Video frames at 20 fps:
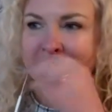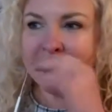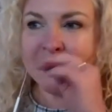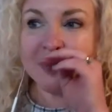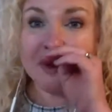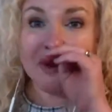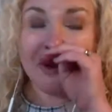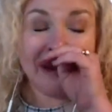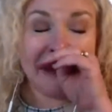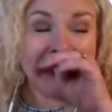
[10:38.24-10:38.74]

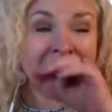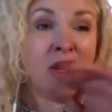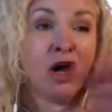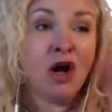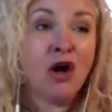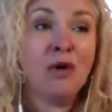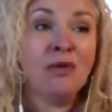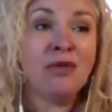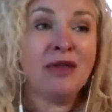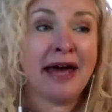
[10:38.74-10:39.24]
So I
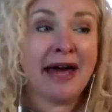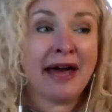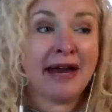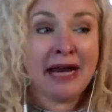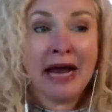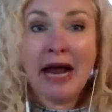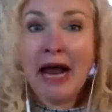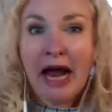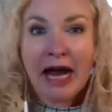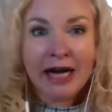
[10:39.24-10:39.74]
know
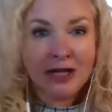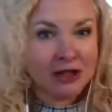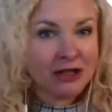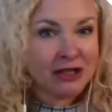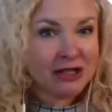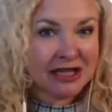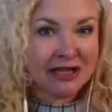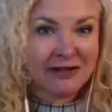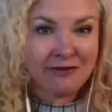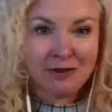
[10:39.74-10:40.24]
that I
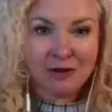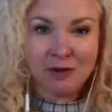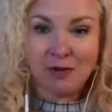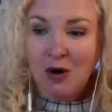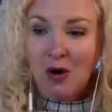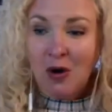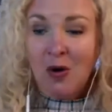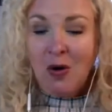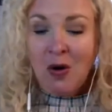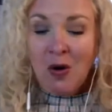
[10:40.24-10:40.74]
just gave you
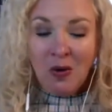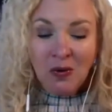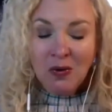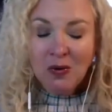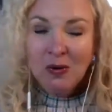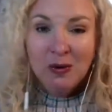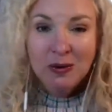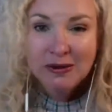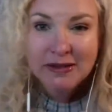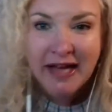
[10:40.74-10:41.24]
a
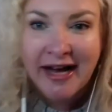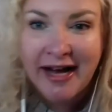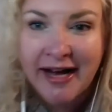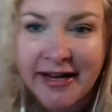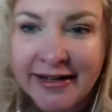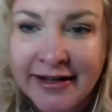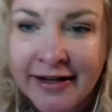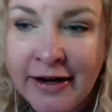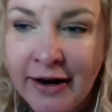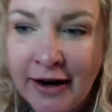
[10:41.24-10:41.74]
whole
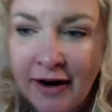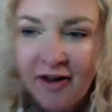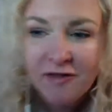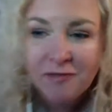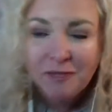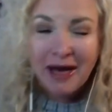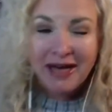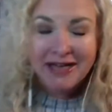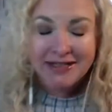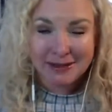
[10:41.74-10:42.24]
lot
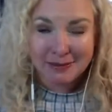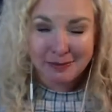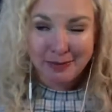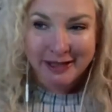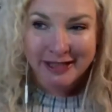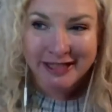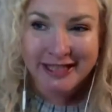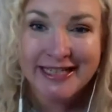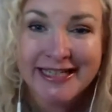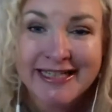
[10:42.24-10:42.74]
of
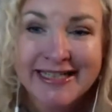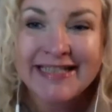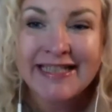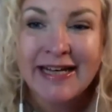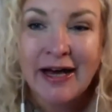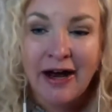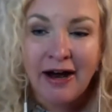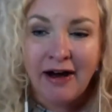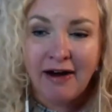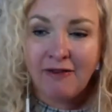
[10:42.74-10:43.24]
possibilities
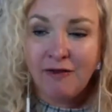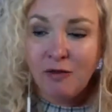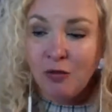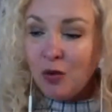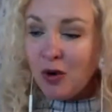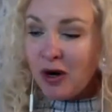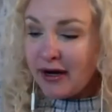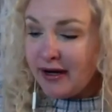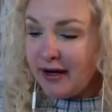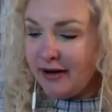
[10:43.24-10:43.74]
of
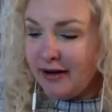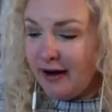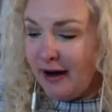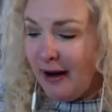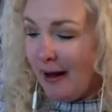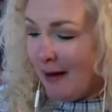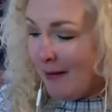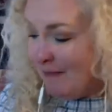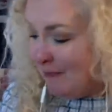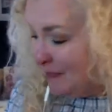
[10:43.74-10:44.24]
what
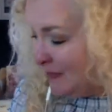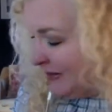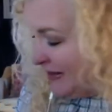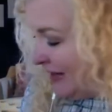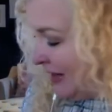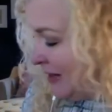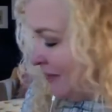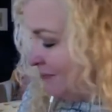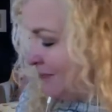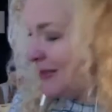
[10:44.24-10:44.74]

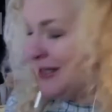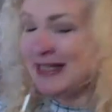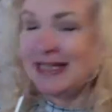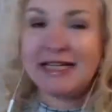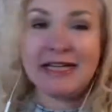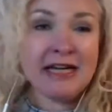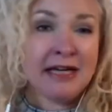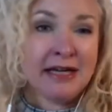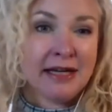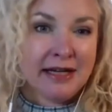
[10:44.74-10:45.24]
can
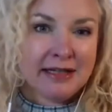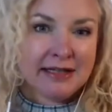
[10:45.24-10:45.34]
be